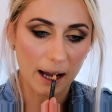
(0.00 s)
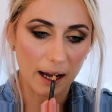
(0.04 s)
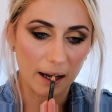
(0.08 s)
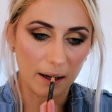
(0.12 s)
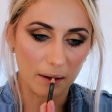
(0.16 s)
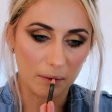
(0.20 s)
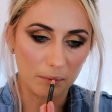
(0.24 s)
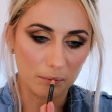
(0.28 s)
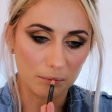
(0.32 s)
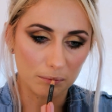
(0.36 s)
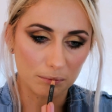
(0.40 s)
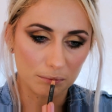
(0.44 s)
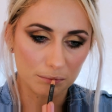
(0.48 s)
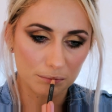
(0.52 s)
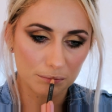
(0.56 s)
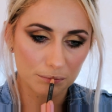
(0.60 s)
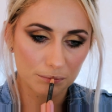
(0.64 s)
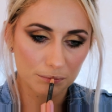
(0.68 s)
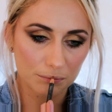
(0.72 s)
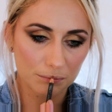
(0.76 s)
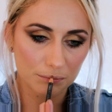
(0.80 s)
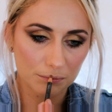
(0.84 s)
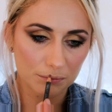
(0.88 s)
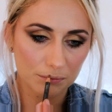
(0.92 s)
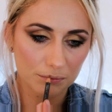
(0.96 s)

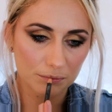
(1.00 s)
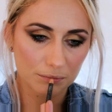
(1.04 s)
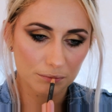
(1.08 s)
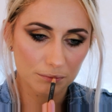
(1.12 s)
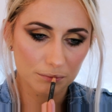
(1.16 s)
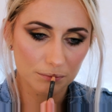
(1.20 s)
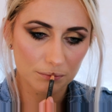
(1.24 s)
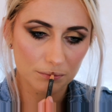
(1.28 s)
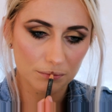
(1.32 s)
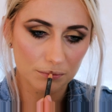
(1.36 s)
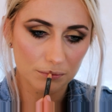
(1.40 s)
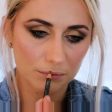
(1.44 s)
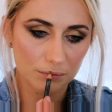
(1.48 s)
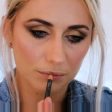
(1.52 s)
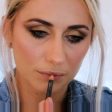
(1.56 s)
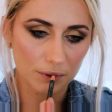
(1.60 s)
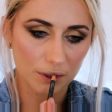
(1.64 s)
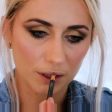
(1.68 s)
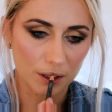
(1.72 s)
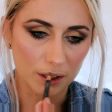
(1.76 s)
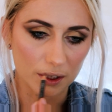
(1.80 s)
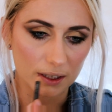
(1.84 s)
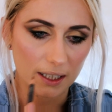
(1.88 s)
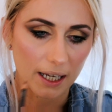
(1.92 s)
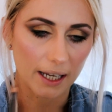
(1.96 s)

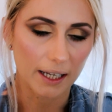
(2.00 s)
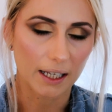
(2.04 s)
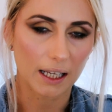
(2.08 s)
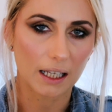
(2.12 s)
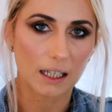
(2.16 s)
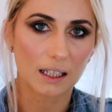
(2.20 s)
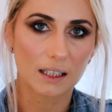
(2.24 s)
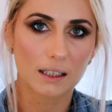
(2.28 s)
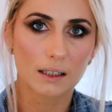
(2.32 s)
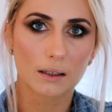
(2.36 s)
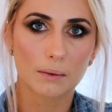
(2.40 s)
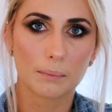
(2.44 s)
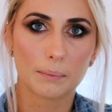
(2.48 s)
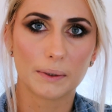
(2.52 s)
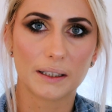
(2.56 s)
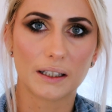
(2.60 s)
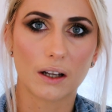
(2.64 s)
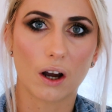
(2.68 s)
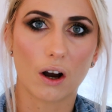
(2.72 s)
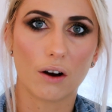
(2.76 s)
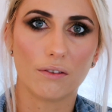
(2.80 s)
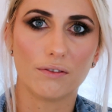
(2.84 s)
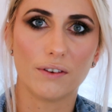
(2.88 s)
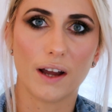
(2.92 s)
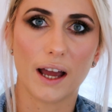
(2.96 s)
and take a little
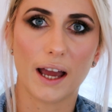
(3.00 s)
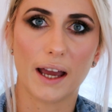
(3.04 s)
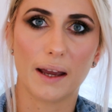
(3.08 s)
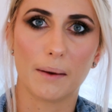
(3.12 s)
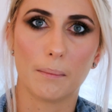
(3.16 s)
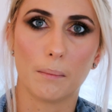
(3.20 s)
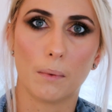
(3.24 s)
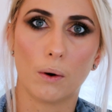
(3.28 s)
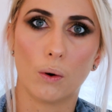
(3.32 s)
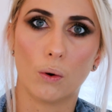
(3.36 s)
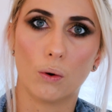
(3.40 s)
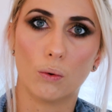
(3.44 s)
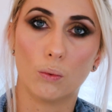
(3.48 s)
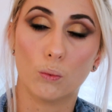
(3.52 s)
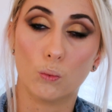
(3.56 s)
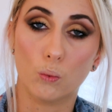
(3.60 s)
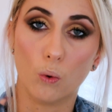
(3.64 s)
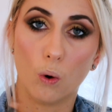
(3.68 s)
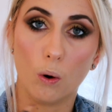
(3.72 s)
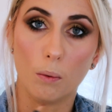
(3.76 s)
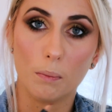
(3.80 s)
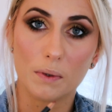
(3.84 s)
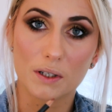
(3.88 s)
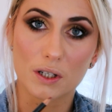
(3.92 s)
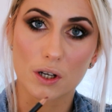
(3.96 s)
bit of a more
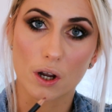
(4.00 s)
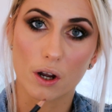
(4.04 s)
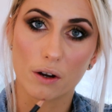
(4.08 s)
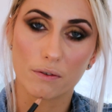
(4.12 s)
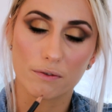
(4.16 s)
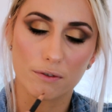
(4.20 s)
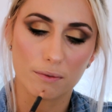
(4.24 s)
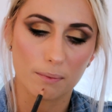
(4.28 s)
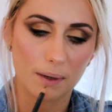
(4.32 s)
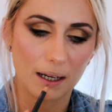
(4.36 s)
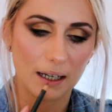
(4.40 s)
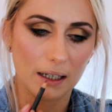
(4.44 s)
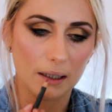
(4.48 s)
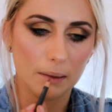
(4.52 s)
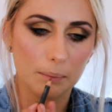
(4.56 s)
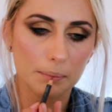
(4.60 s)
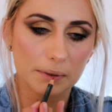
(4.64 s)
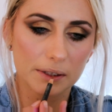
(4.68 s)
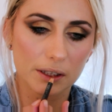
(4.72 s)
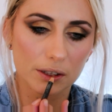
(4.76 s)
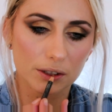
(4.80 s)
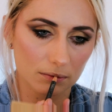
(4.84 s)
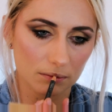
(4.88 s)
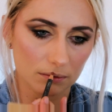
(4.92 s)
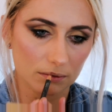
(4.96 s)
warmer tone for my
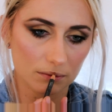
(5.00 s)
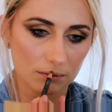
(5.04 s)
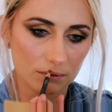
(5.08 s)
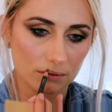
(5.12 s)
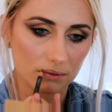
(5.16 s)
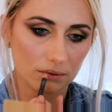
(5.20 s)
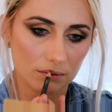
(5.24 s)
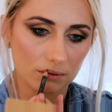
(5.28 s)
lips.